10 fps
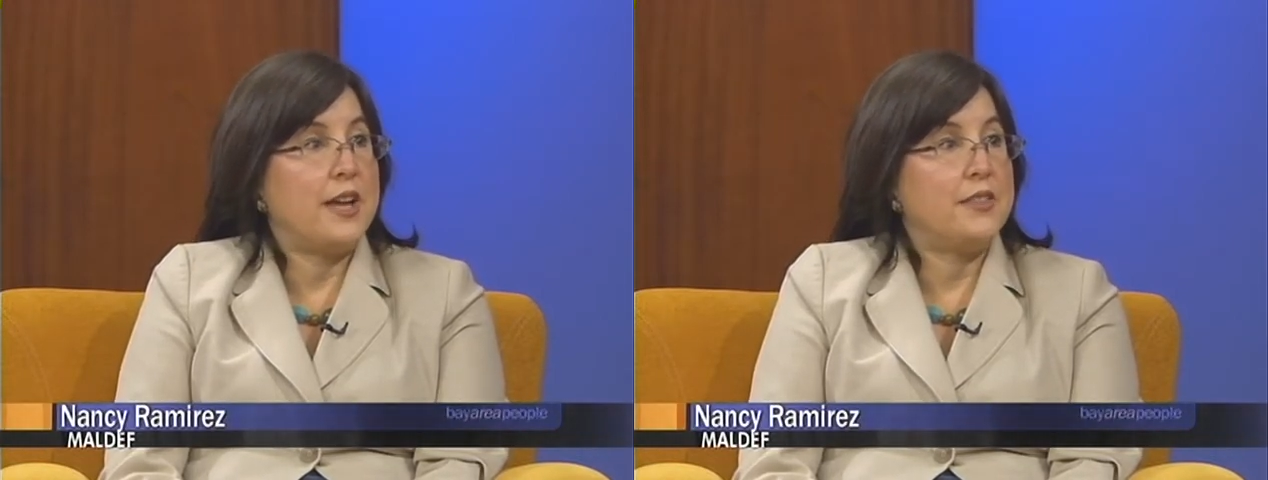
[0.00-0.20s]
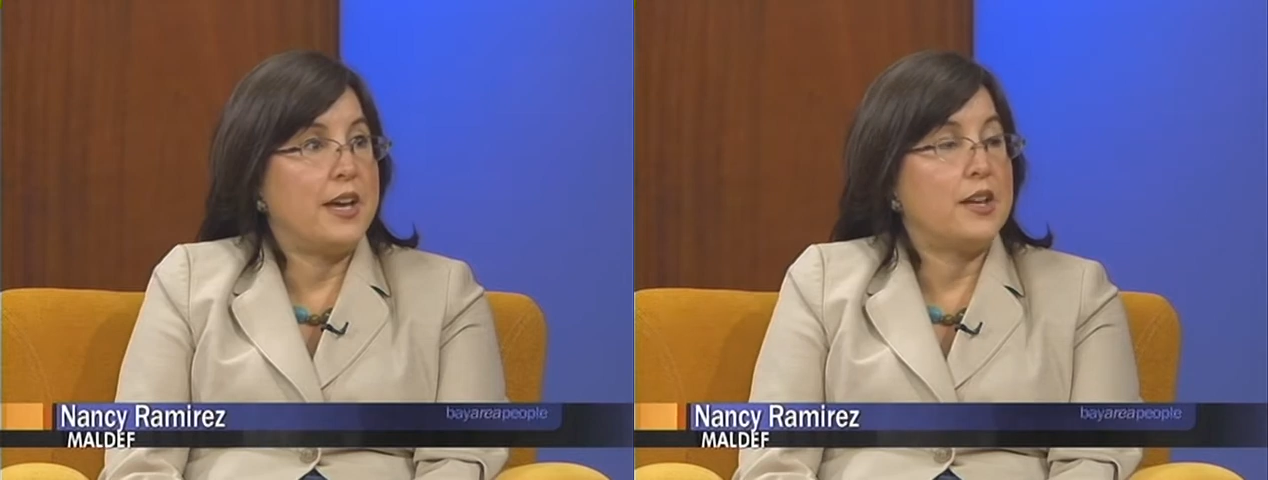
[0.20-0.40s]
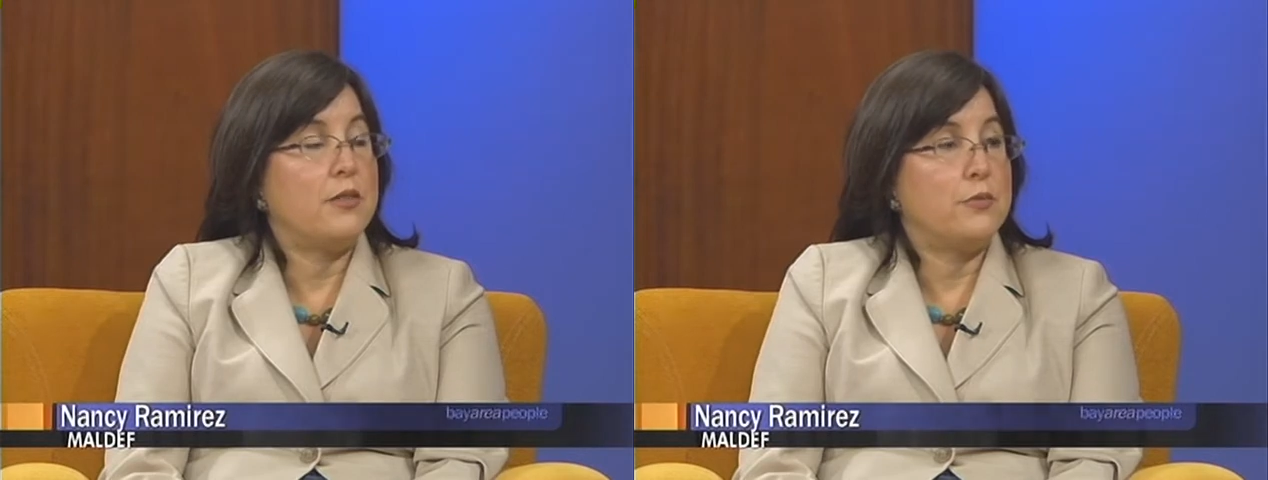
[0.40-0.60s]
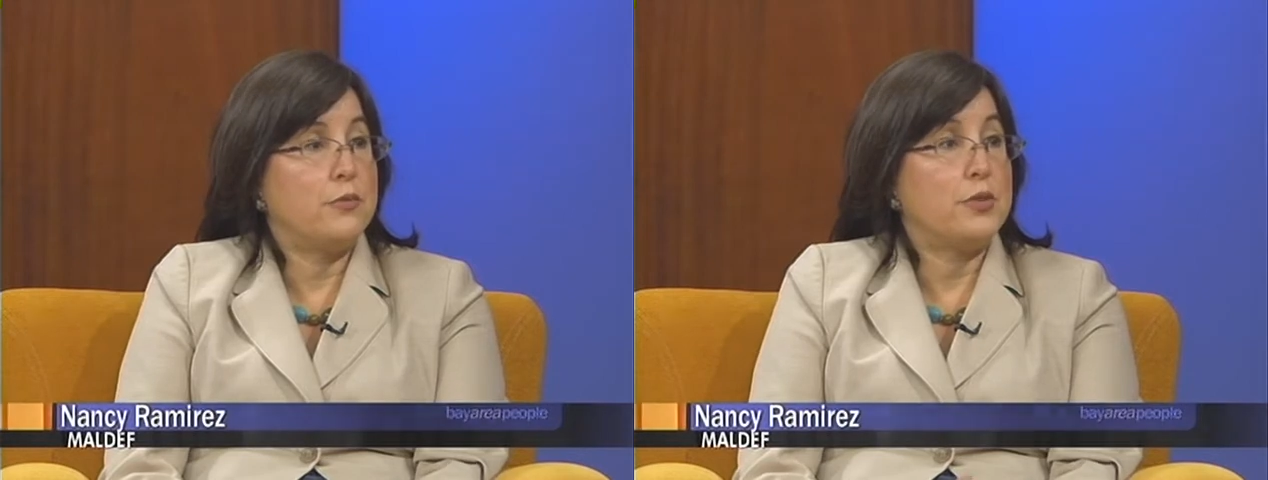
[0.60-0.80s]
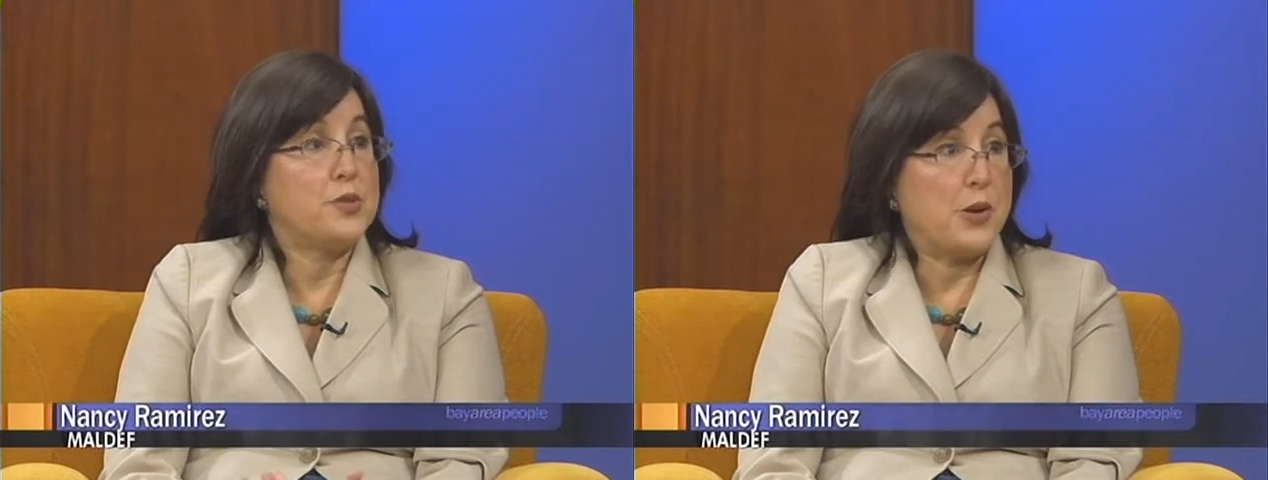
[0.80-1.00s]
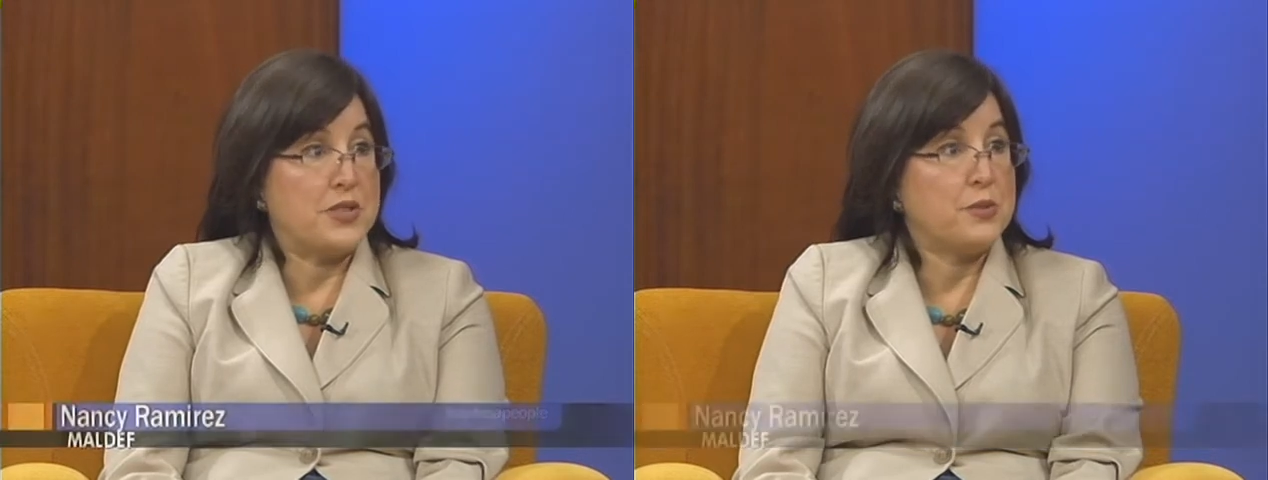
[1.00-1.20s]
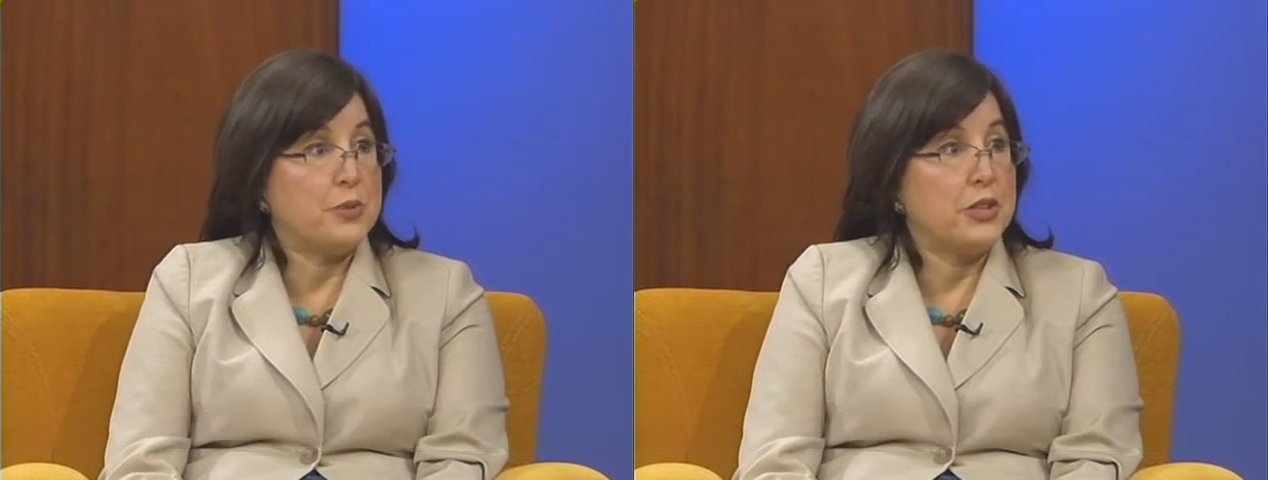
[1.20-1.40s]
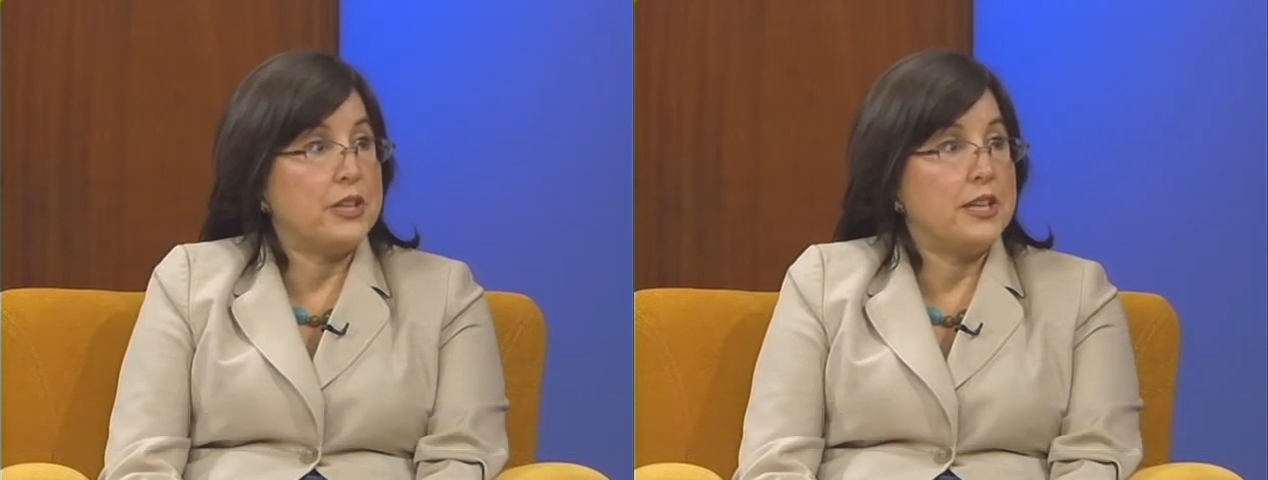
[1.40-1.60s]
had that
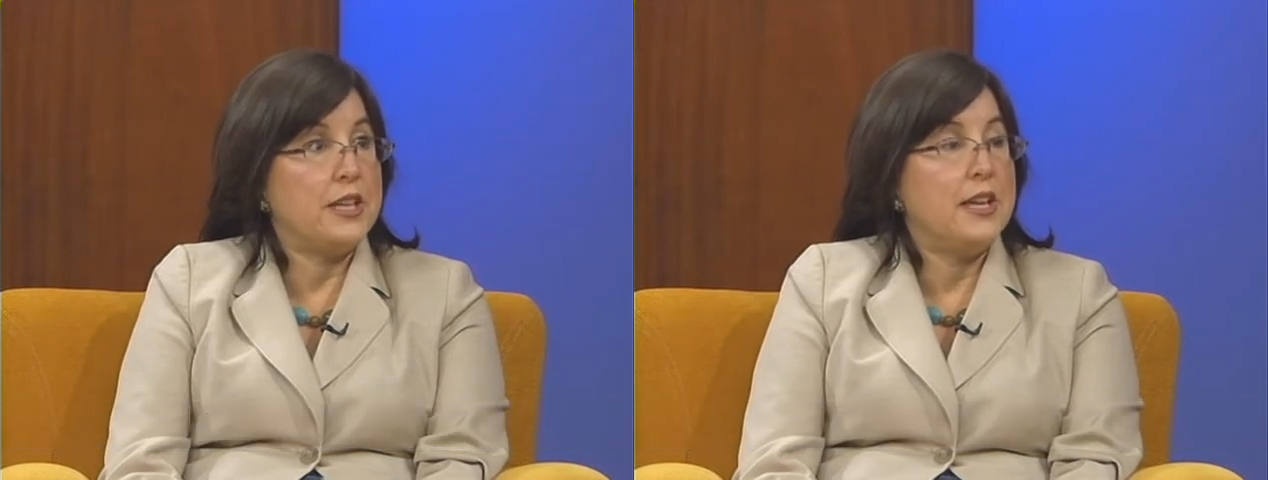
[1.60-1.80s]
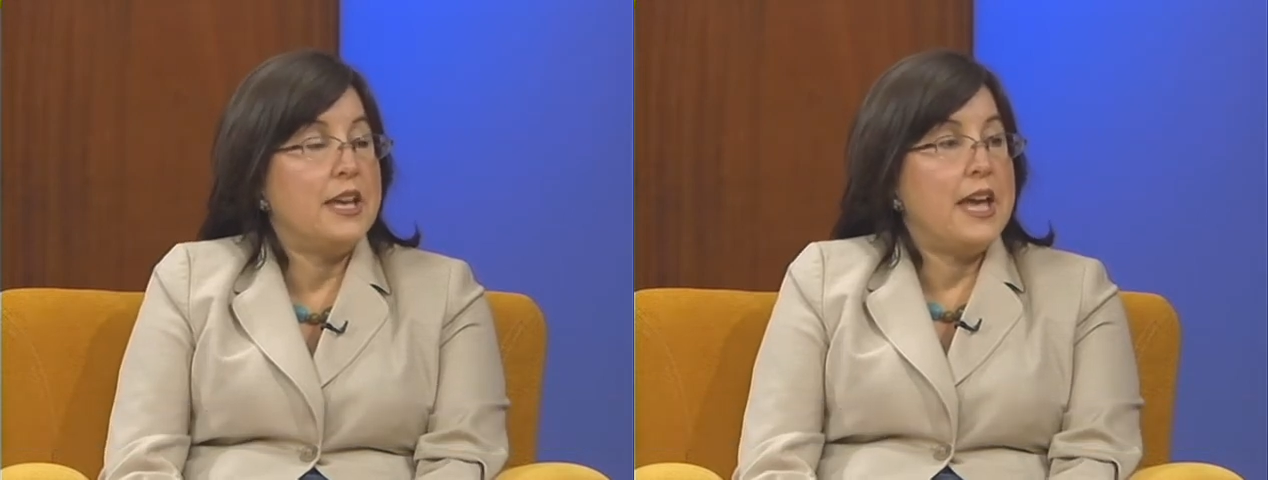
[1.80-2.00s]
responsibility,